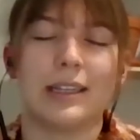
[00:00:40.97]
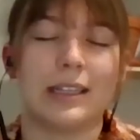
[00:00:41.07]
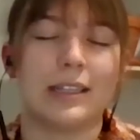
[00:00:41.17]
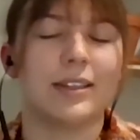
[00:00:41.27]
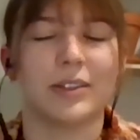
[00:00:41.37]

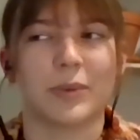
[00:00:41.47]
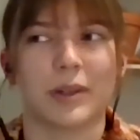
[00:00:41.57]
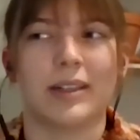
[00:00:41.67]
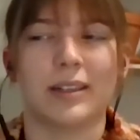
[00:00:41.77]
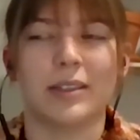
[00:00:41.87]
In this
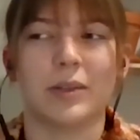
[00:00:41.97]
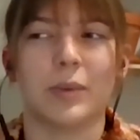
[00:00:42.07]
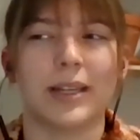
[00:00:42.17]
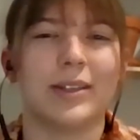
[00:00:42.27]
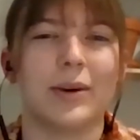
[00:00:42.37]
world,
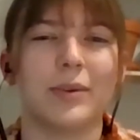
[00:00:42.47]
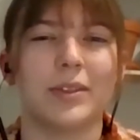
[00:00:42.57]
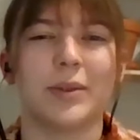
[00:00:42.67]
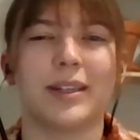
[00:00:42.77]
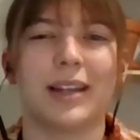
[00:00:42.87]
we
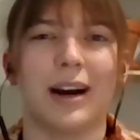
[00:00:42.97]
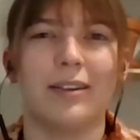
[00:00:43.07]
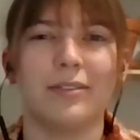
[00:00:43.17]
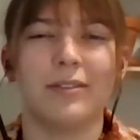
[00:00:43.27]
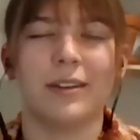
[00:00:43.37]
don't do
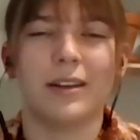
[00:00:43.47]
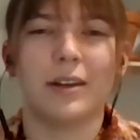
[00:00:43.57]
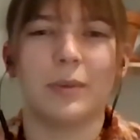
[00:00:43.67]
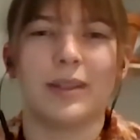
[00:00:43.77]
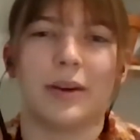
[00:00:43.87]
enough
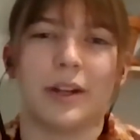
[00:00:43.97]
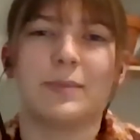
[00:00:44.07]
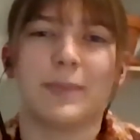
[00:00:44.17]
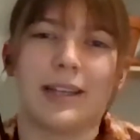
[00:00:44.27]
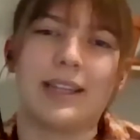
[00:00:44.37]
without
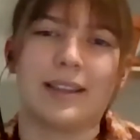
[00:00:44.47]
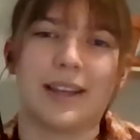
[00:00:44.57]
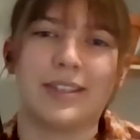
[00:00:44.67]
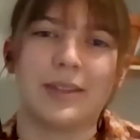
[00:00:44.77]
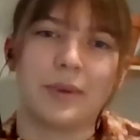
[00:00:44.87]
expecting
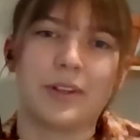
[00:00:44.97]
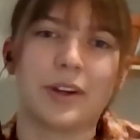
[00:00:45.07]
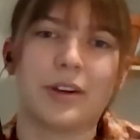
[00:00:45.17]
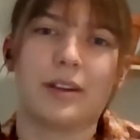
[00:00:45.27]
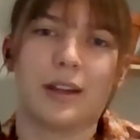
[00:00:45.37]
things in
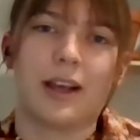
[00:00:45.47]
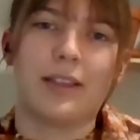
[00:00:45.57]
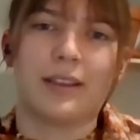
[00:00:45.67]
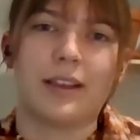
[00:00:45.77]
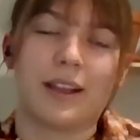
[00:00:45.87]
return, and I
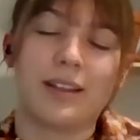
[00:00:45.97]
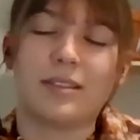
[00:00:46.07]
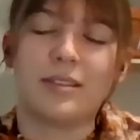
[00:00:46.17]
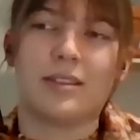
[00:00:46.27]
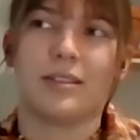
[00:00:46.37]
think that
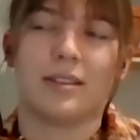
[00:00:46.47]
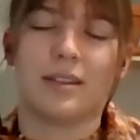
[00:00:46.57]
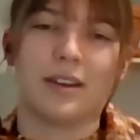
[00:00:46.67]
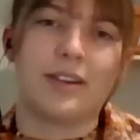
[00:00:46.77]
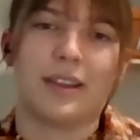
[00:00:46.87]
that's just
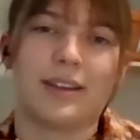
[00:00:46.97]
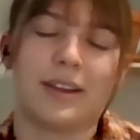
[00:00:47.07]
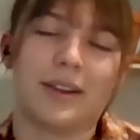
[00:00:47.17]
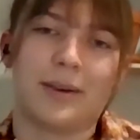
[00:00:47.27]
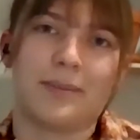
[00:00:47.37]
a good thing
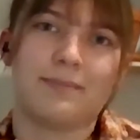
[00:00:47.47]
to do.